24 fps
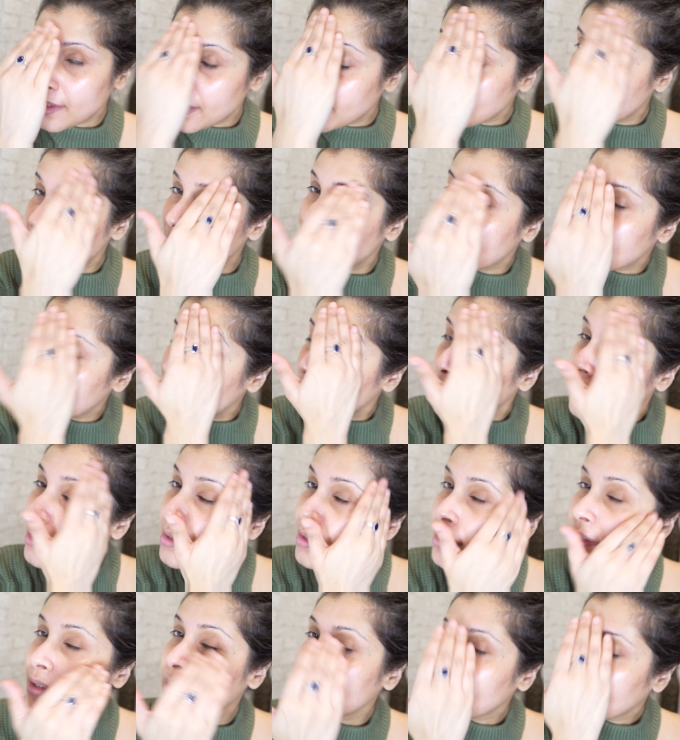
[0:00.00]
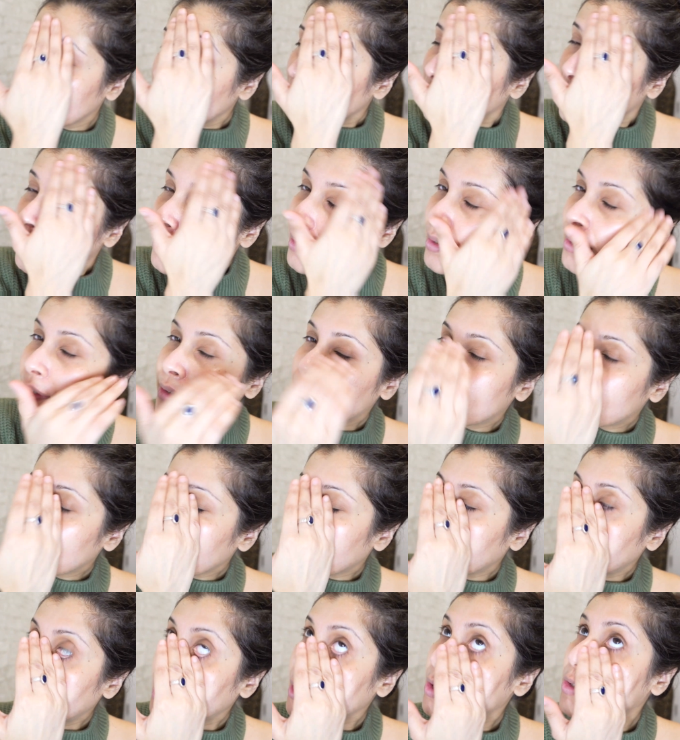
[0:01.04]
It's just
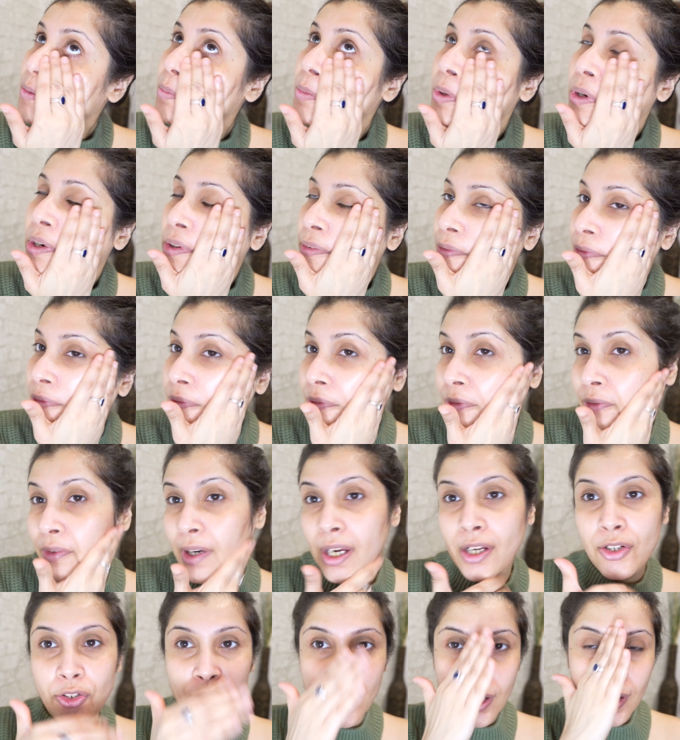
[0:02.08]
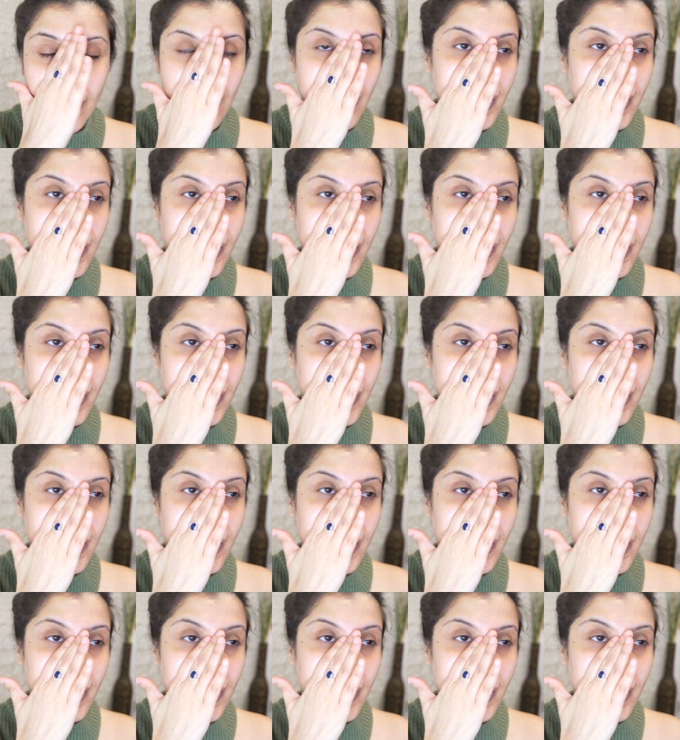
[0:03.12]
so much more refreshing,